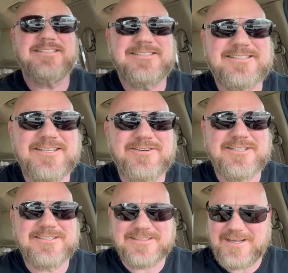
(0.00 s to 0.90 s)

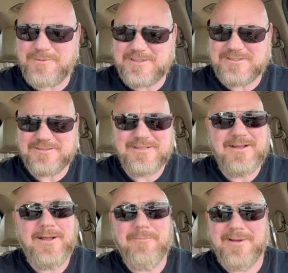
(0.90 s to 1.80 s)
Serious sandwich.
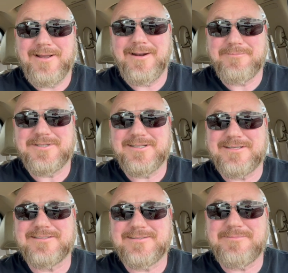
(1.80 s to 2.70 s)
Man, I'm
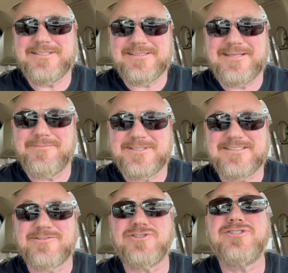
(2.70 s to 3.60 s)
telling you, some of these
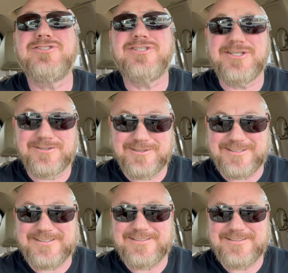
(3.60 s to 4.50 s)
sandwiches are
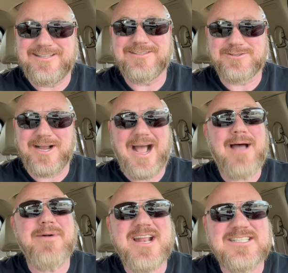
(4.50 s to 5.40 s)
serious. That's right.
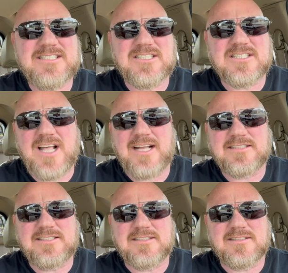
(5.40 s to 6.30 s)
I've been eating the
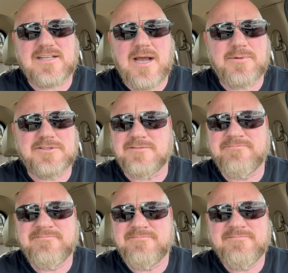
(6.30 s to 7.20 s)
Schlotzsky since I was
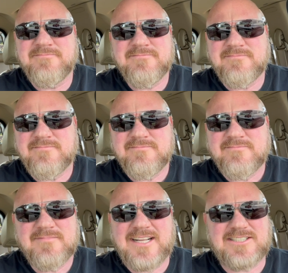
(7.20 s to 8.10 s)

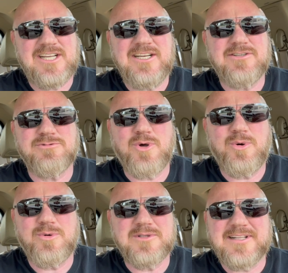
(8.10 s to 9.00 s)
like 10 years
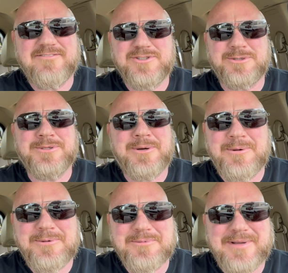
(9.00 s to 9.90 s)
old, 11 years
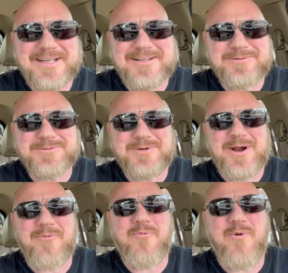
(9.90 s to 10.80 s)
old, man. There was one
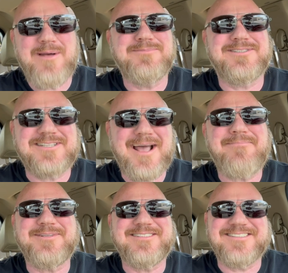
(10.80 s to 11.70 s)
on Webb's
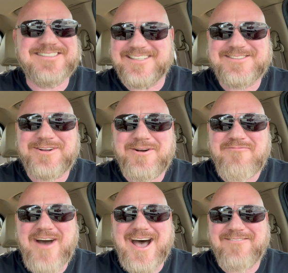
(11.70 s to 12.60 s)
Chapel and
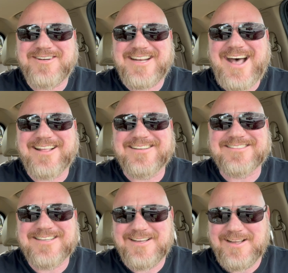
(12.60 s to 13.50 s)
635 in
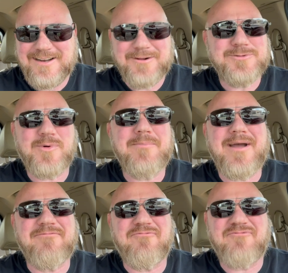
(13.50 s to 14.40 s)
Dallas. It was one of
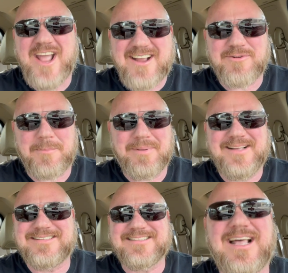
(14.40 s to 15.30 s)
my favorite
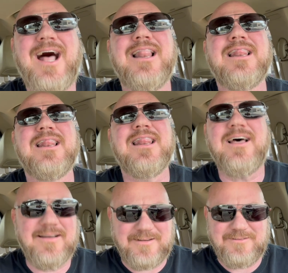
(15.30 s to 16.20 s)
places. I
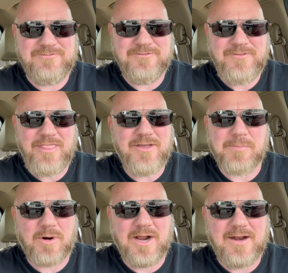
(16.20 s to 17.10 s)
love their
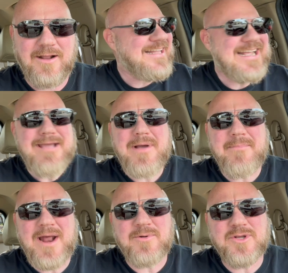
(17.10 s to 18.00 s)
bread. They keep
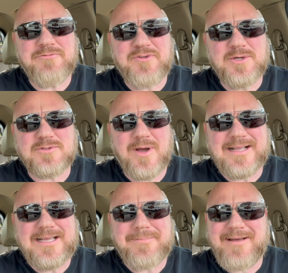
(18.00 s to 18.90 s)
coming out with new food, so I
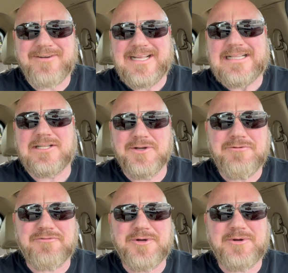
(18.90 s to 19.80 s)
keep having to eat the new
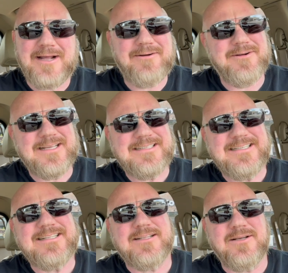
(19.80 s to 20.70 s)
food, and I don't get to
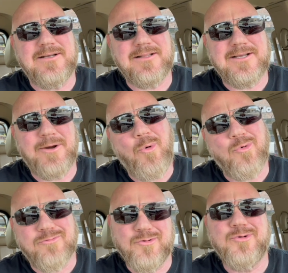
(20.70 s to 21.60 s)
eat the
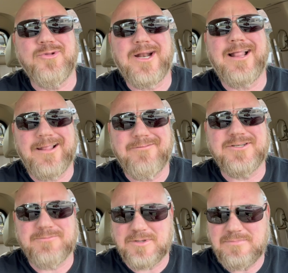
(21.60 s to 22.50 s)
old food that I love
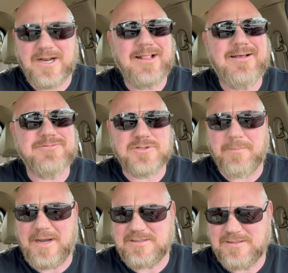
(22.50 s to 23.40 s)
and that I love so
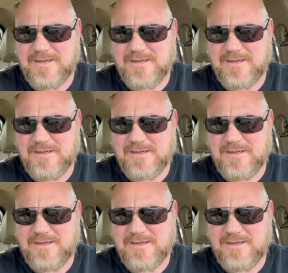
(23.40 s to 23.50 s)
much.